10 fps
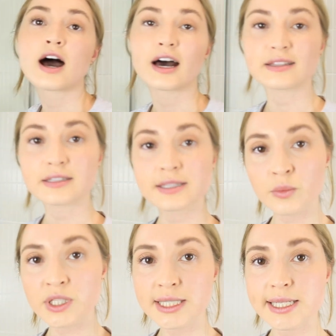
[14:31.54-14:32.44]
I think
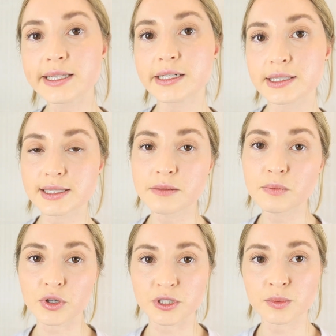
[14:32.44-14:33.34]
someone said that it's
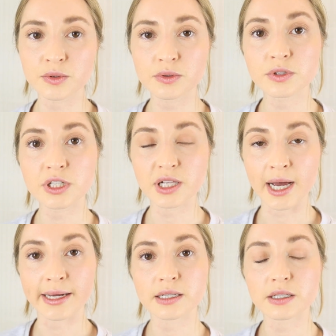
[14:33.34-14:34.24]
impossible to
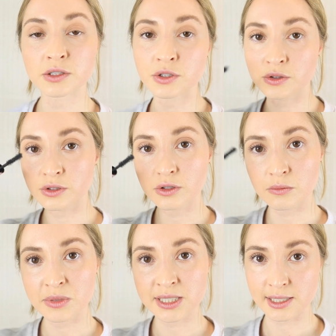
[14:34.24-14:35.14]
like do your
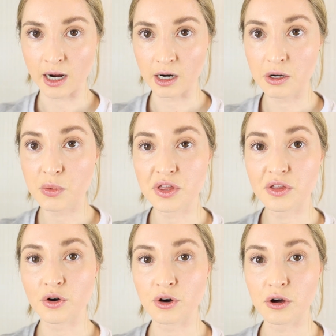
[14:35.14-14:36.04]
mascara with
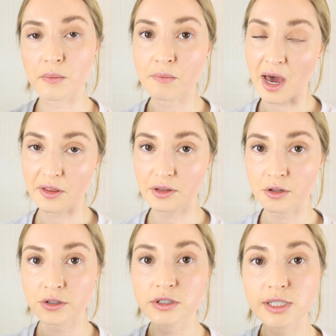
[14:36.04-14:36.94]
your mouth
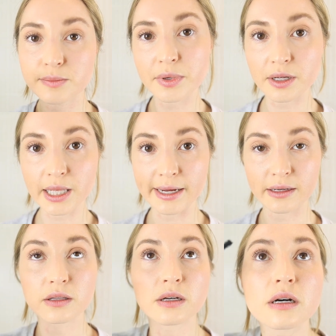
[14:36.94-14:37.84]
closed, but
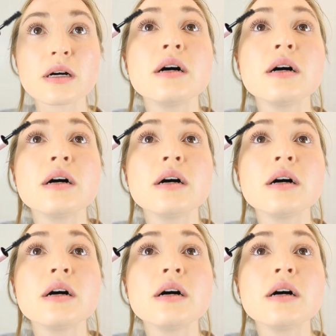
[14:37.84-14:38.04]
like look,